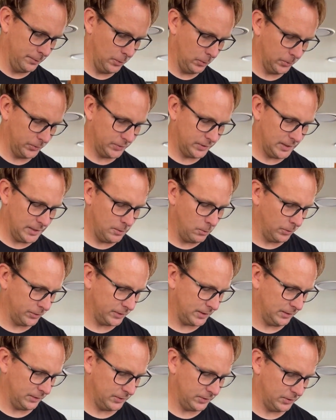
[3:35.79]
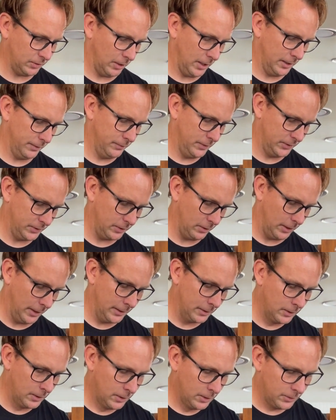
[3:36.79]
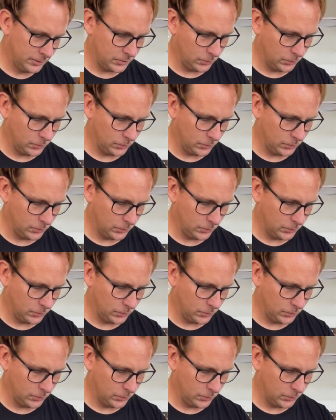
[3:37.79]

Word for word: but we'll see what's inside of this guy.